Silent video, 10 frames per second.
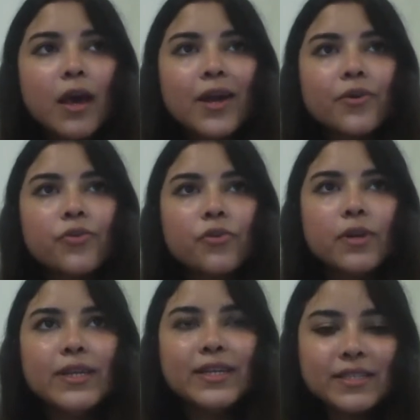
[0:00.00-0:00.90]
And to
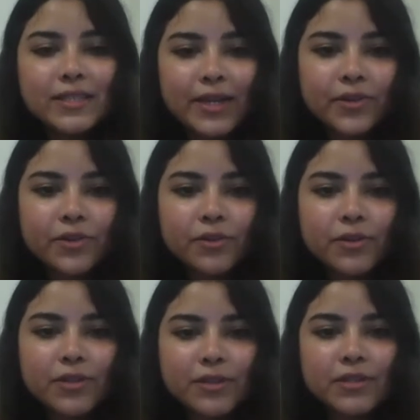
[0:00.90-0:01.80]
really extend
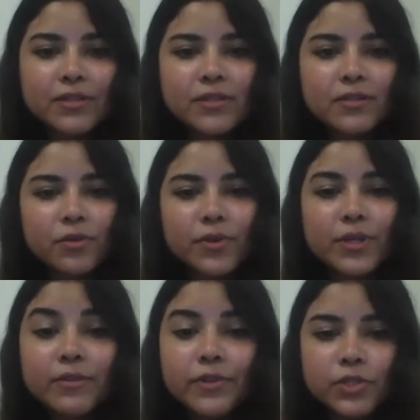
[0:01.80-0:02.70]
this, you know,
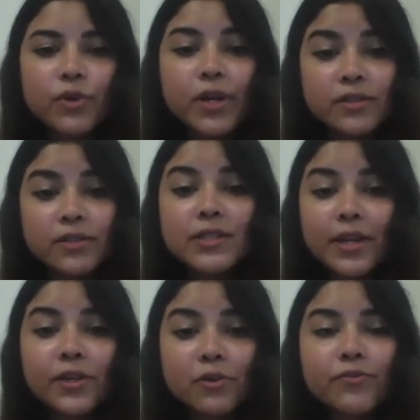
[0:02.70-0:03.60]
individual
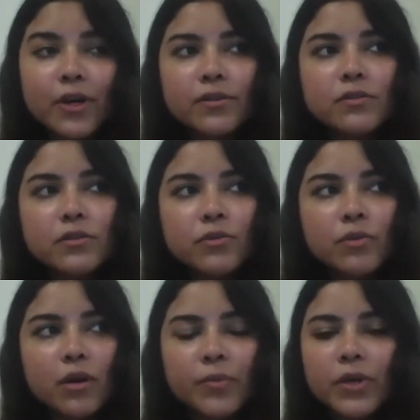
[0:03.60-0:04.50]
understanding of ours
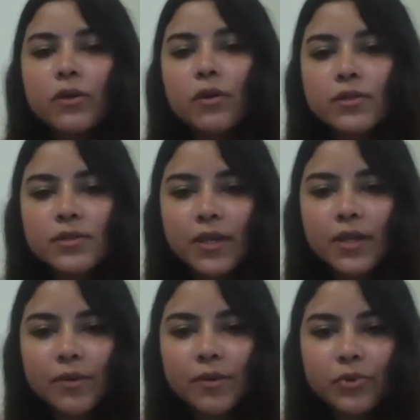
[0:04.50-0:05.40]
to a bigger
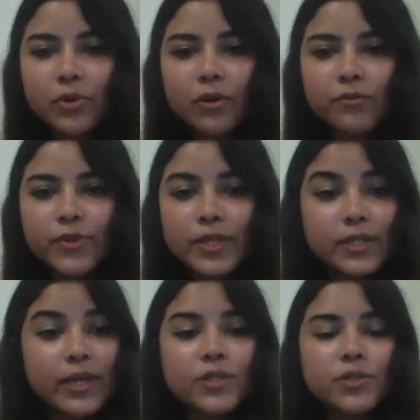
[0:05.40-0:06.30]
concept of
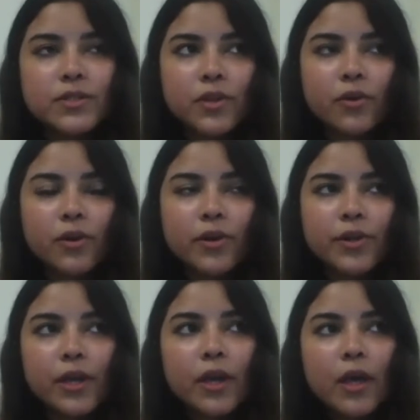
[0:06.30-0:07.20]
international
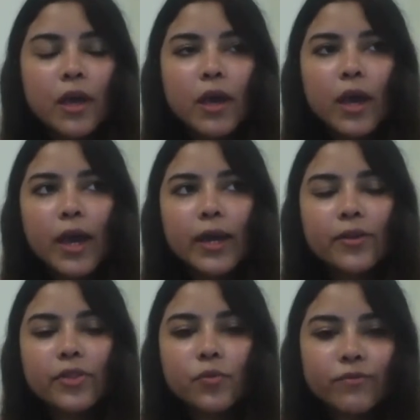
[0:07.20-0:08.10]
security. And I
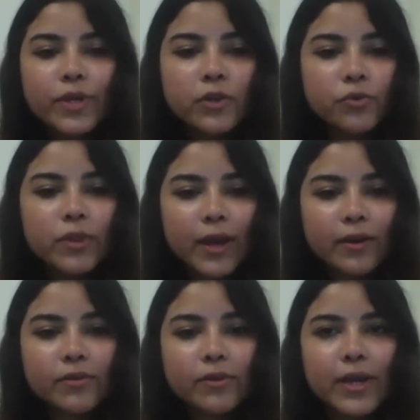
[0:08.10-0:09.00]
think when we do
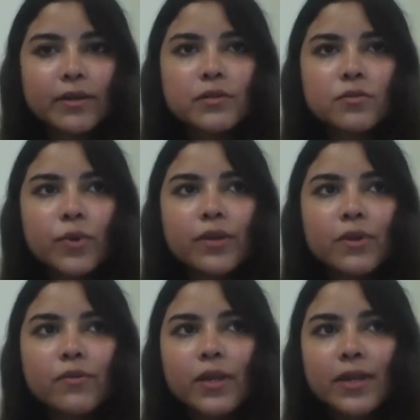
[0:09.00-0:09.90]
that, that is when
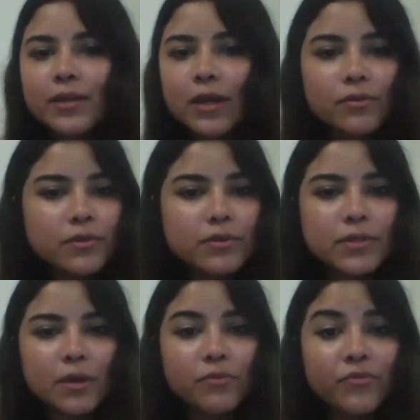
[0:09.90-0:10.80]
we will encounter
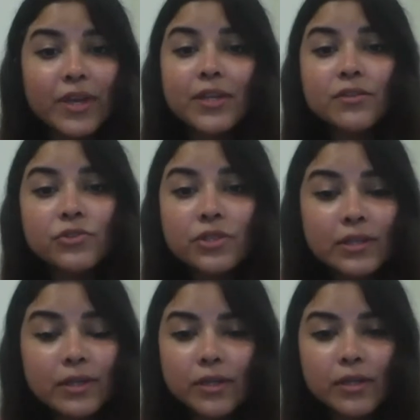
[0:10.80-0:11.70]
some very
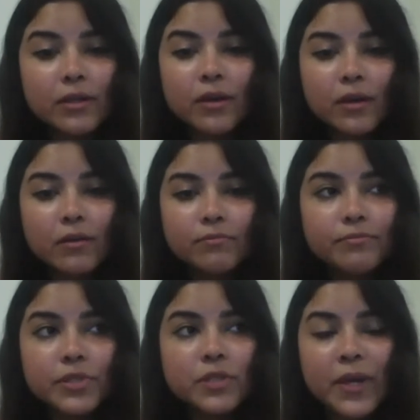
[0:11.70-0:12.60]
intriguing
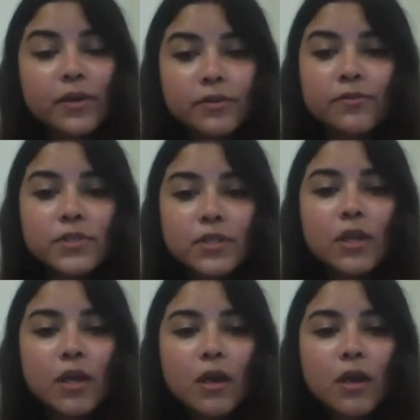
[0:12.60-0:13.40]
perspectives,